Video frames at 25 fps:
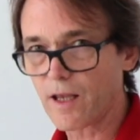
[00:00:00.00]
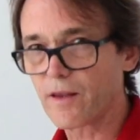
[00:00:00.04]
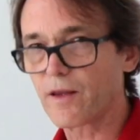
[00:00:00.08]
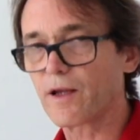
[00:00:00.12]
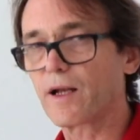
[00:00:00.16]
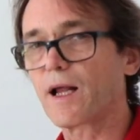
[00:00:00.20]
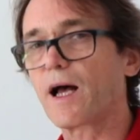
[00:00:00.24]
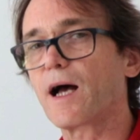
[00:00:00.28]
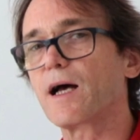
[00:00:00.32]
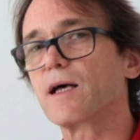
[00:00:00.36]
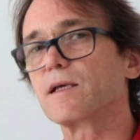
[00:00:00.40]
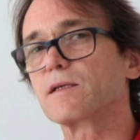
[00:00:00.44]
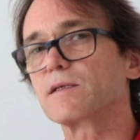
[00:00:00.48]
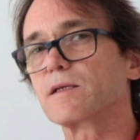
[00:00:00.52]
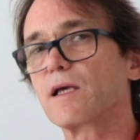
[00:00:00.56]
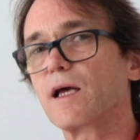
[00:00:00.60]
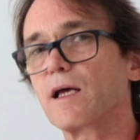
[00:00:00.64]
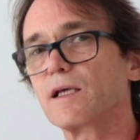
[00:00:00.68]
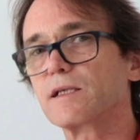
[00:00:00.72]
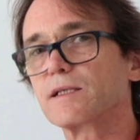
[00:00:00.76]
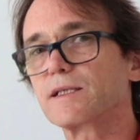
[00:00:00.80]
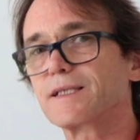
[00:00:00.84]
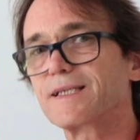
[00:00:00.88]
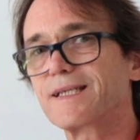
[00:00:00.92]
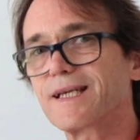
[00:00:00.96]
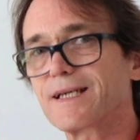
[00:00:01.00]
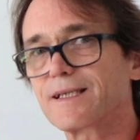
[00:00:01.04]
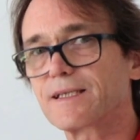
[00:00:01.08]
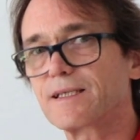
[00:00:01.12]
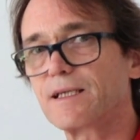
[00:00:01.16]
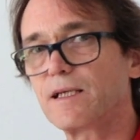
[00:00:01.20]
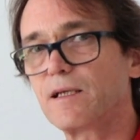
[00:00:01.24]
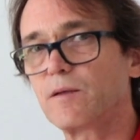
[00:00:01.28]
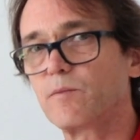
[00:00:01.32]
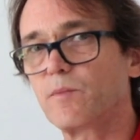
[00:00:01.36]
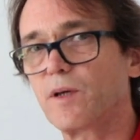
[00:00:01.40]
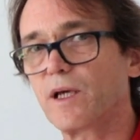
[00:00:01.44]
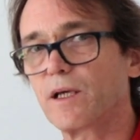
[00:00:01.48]
that has
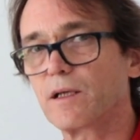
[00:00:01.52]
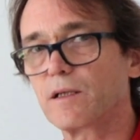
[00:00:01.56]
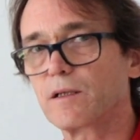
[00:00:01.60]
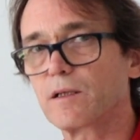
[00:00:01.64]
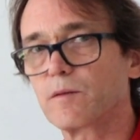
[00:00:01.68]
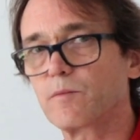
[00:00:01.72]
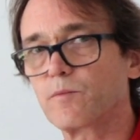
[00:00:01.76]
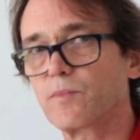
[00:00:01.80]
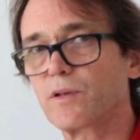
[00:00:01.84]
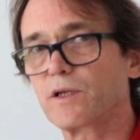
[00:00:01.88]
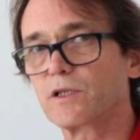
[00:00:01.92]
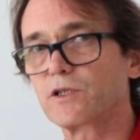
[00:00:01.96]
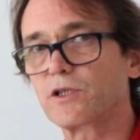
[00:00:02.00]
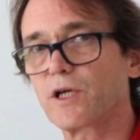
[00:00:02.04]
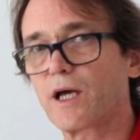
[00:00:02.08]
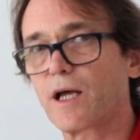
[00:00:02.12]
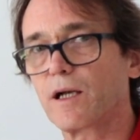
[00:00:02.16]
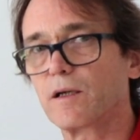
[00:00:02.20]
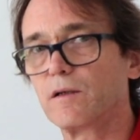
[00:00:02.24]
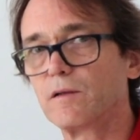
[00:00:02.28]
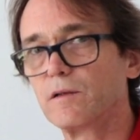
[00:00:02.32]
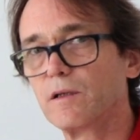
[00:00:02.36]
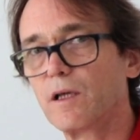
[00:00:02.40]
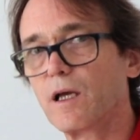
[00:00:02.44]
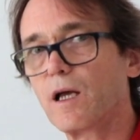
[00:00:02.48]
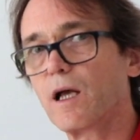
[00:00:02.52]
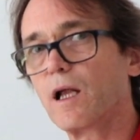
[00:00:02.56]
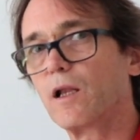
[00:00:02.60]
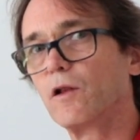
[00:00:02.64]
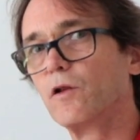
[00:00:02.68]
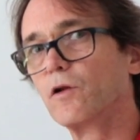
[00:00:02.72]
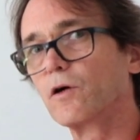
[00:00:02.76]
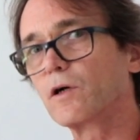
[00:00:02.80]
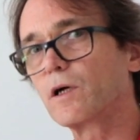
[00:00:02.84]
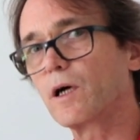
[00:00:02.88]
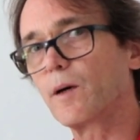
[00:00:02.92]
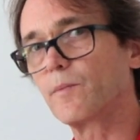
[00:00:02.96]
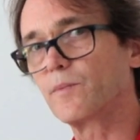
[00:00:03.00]
16-bit per channel
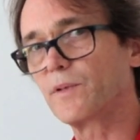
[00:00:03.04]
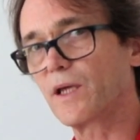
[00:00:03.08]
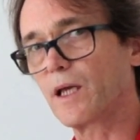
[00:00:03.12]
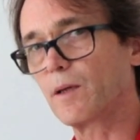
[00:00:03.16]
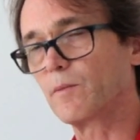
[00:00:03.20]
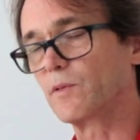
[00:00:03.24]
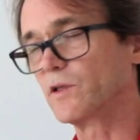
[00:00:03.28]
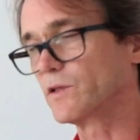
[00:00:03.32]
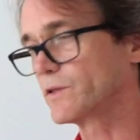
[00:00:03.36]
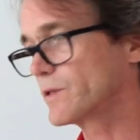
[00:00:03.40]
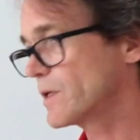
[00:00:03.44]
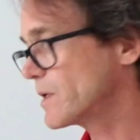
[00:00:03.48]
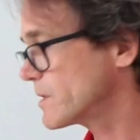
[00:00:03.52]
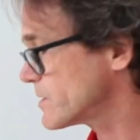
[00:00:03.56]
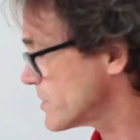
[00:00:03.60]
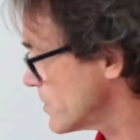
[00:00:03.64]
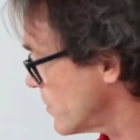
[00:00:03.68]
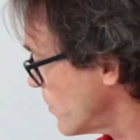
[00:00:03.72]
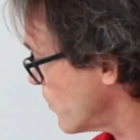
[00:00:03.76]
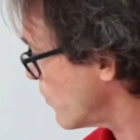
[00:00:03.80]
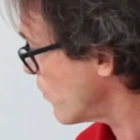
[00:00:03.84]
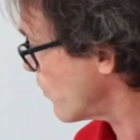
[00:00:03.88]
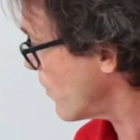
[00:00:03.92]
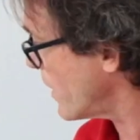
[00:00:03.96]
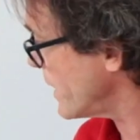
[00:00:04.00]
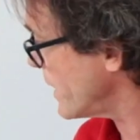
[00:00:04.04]
lookup tables. So